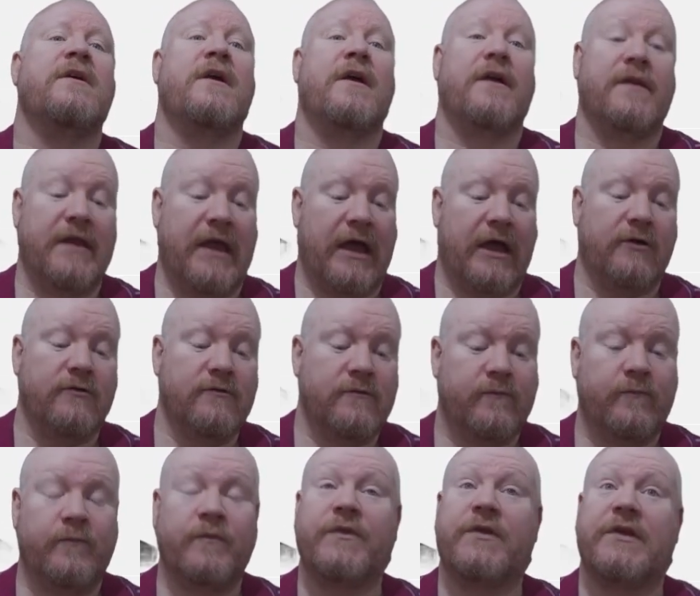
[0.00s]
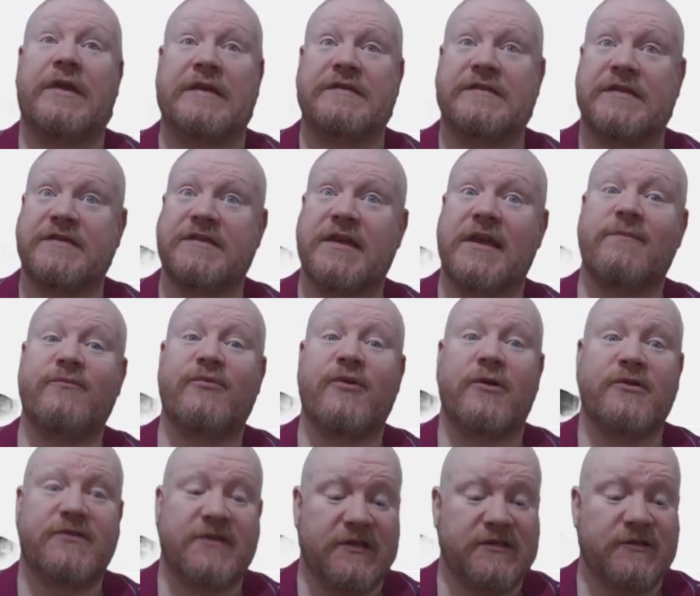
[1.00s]
Now, it's the same
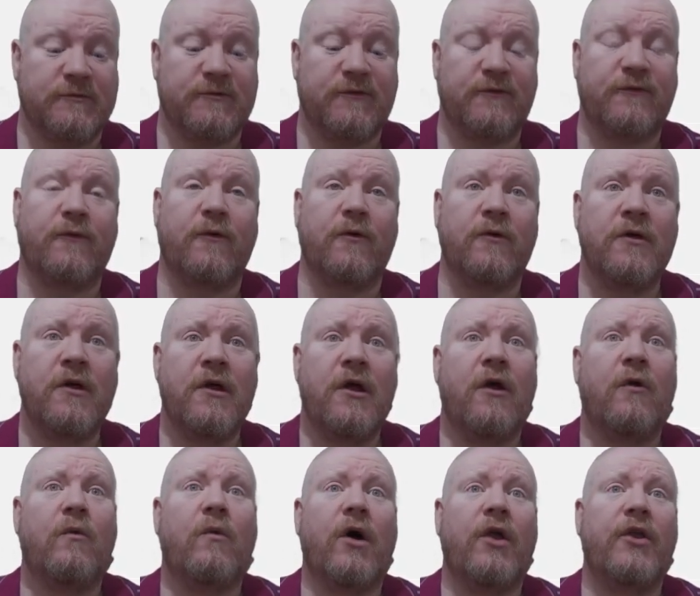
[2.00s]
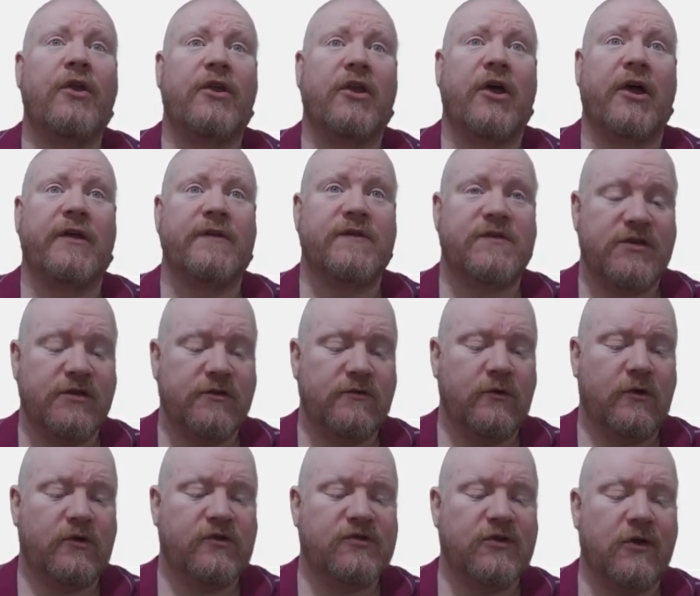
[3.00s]
process as before,
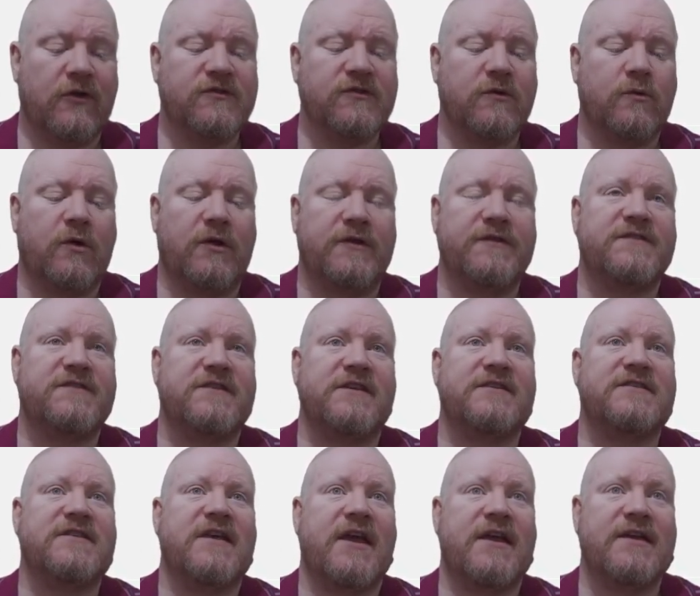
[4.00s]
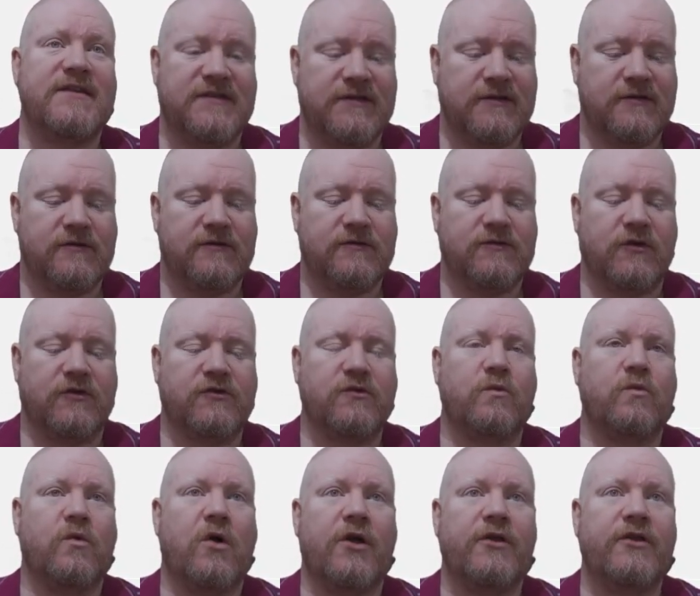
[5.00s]

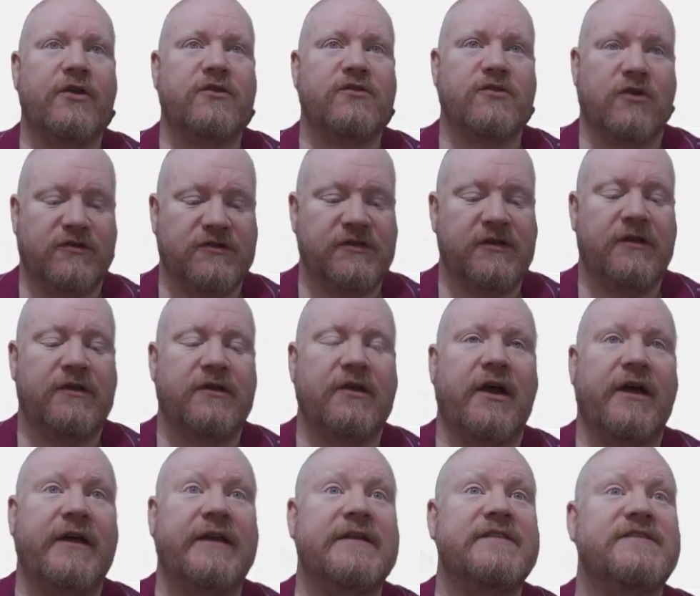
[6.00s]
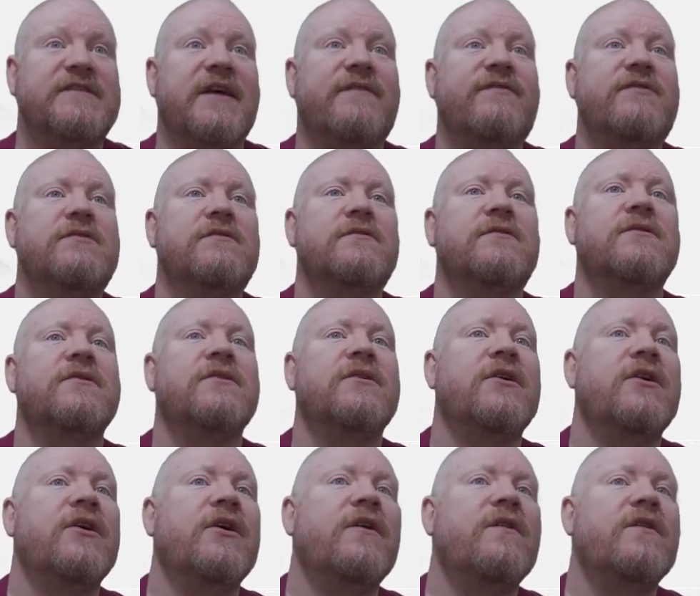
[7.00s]
192.168.1.97.
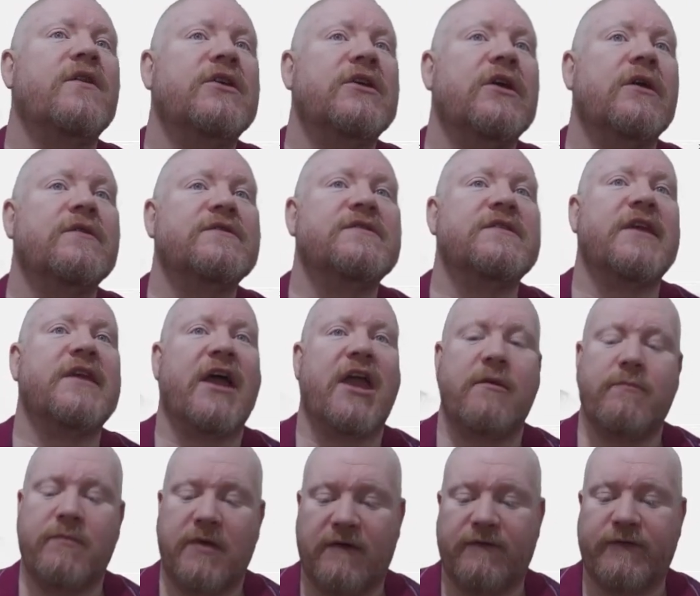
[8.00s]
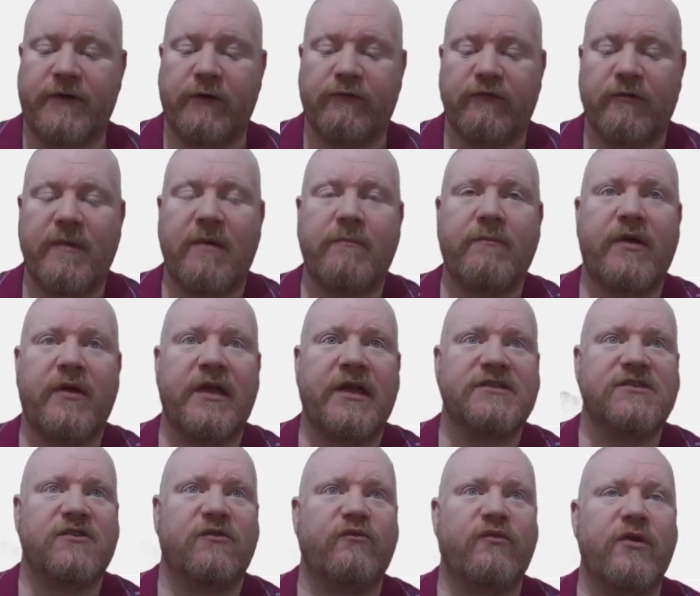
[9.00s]
The username, if you remember,
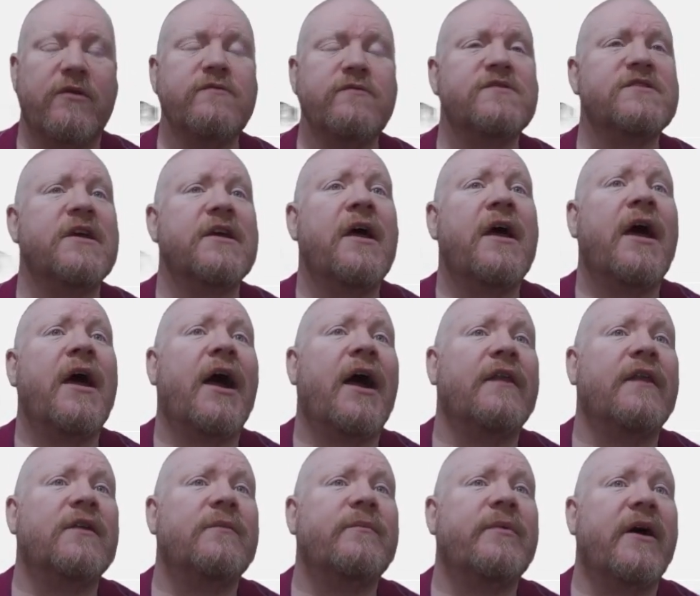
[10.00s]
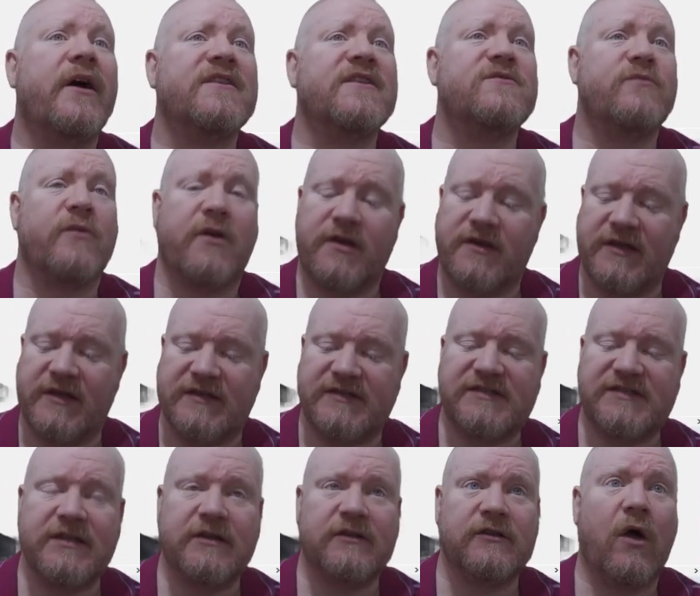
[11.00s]
is root, and the password is
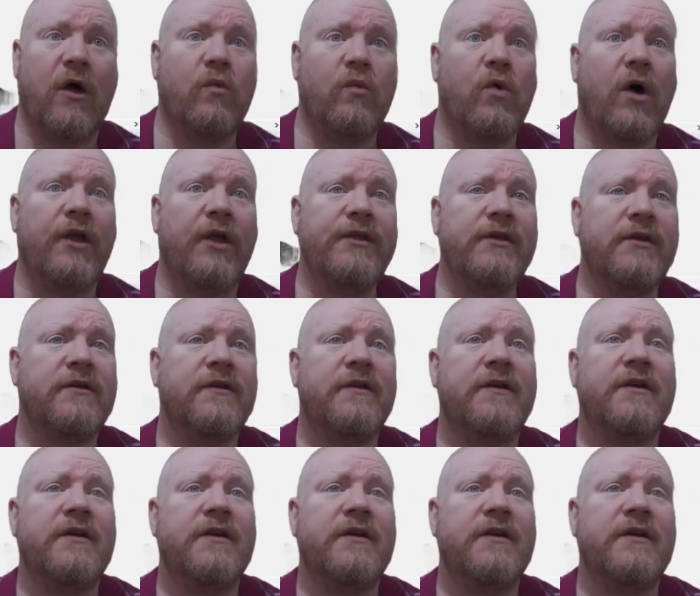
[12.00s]
still 1.